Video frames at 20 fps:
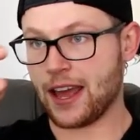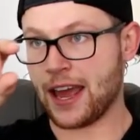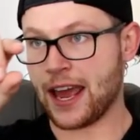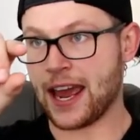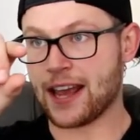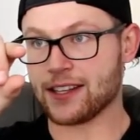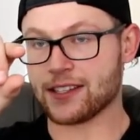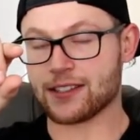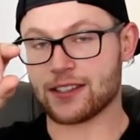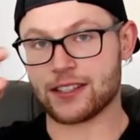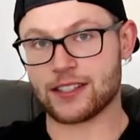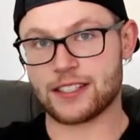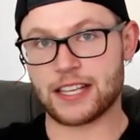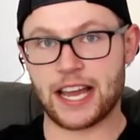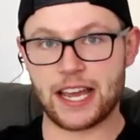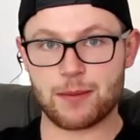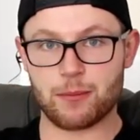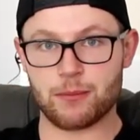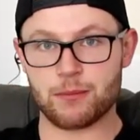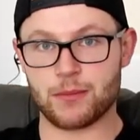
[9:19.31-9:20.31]
has the
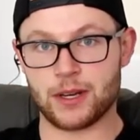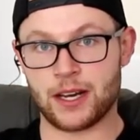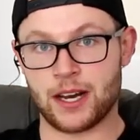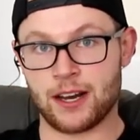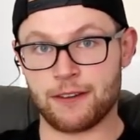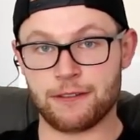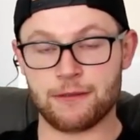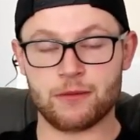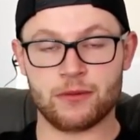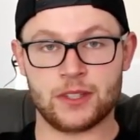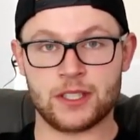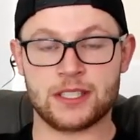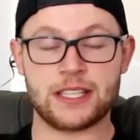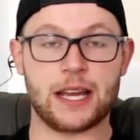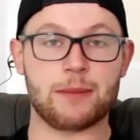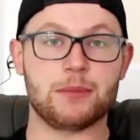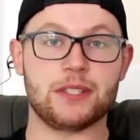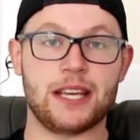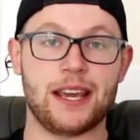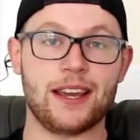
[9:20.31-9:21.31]
same uh, the
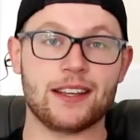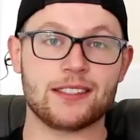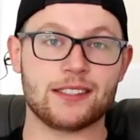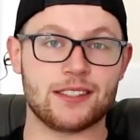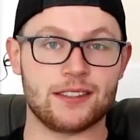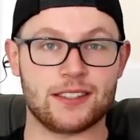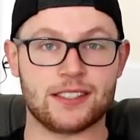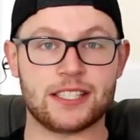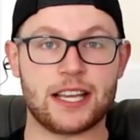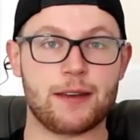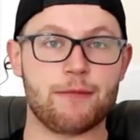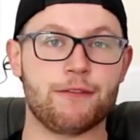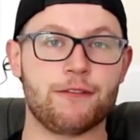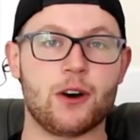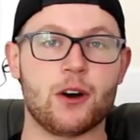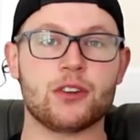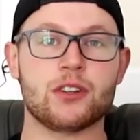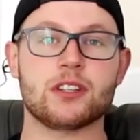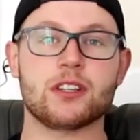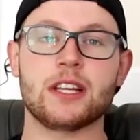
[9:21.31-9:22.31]
same text and the same
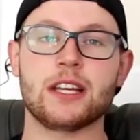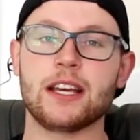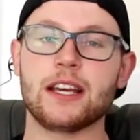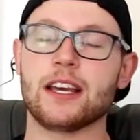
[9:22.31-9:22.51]
font,